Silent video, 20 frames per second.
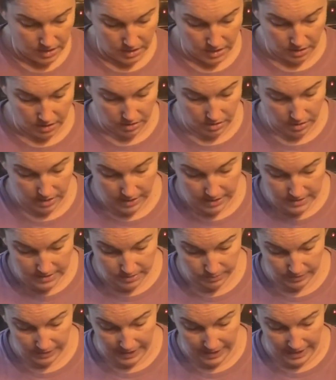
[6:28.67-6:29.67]
All right, so
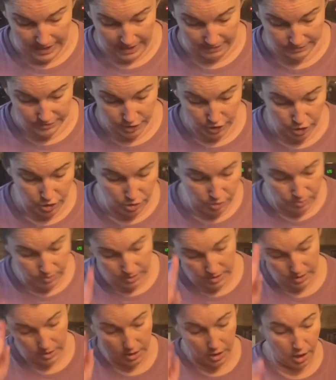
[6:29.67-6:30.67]
we got to have 2
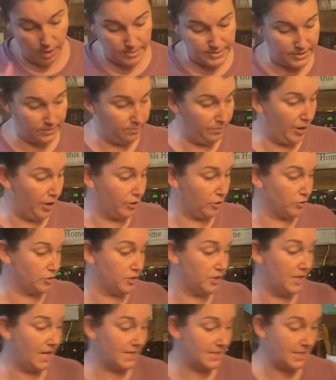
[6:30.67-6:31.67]
cups of butter. So
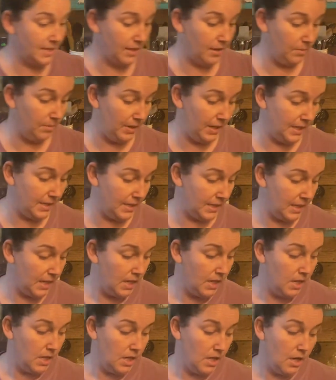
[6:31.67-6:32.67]
that's going to be
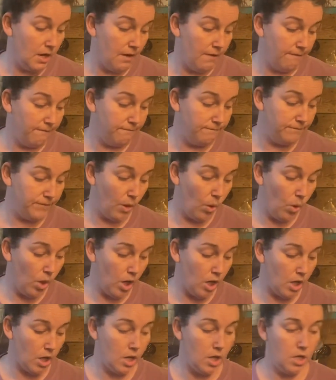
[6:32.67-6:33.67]

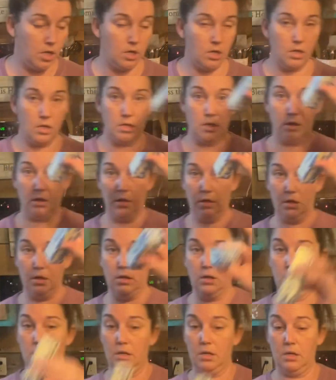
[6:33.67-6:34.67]
4
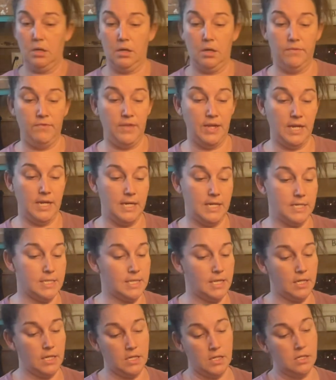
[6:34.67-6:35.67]
of these
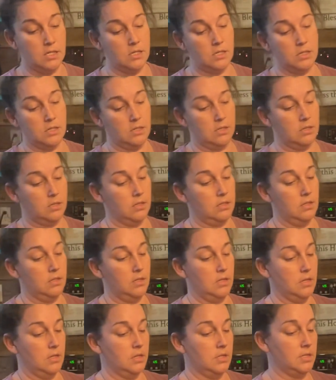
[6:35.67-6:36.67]

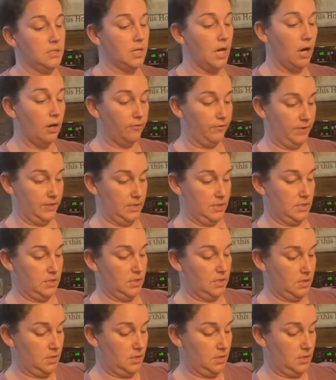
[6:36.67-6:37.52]
softened.